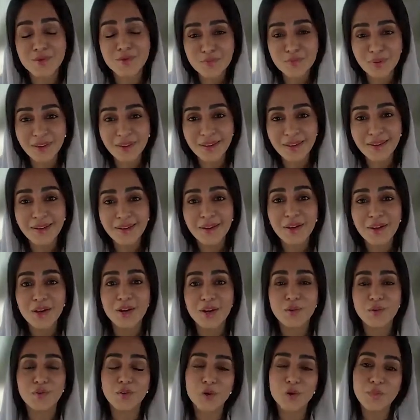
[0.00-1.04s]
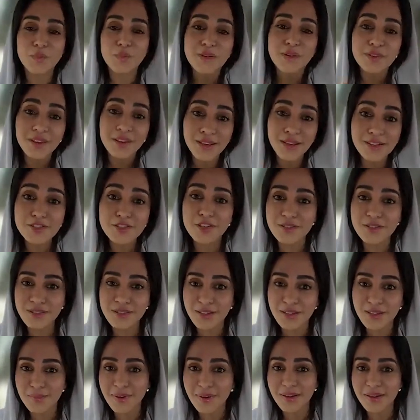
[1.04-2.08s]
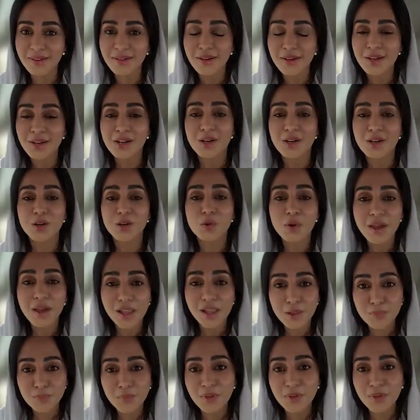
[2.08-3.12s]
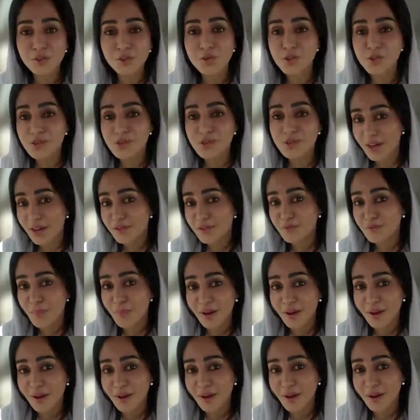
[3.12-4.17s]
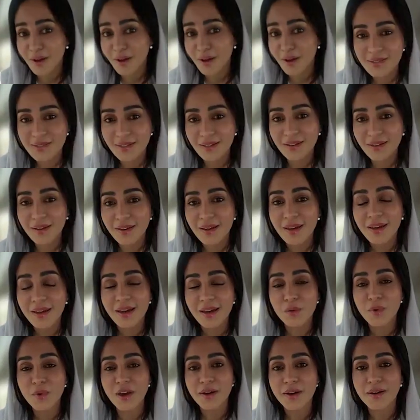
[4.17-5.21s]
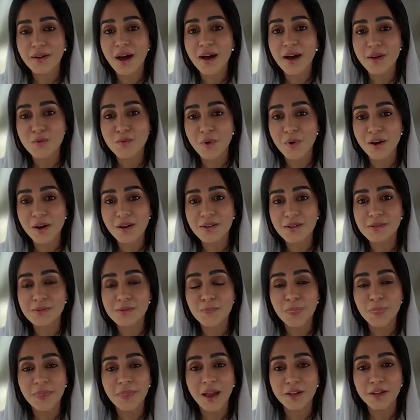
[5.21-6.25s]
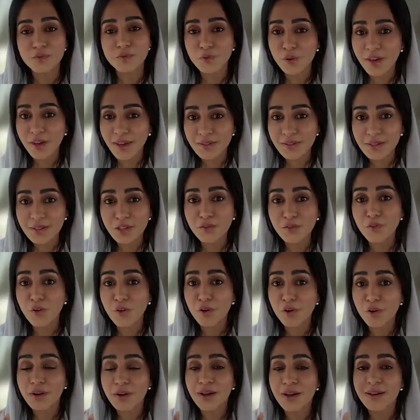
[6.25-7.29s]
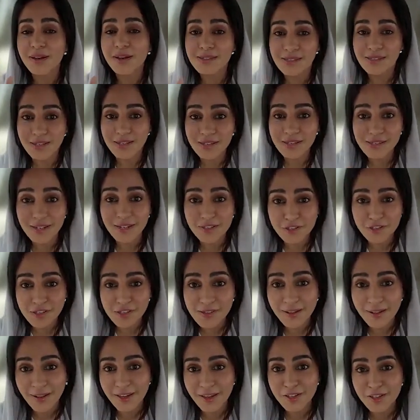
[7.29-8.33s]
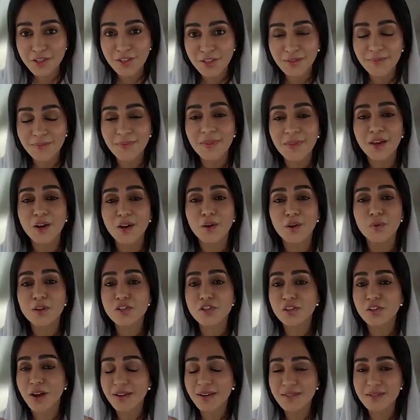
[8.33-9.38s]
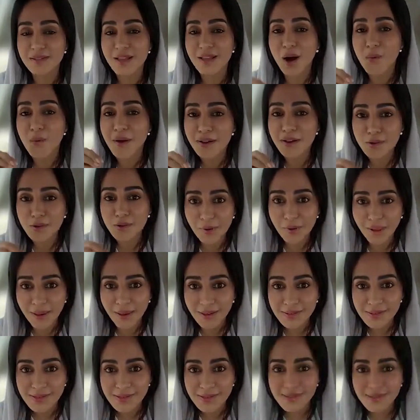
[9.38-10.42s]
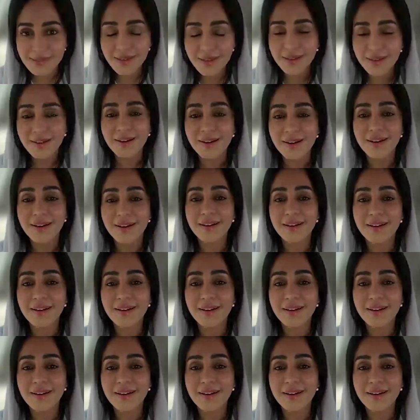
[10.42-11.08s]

around me from a real gentleman who helped me to serve my community, where I was advocating for 6 legislation, which right now in place,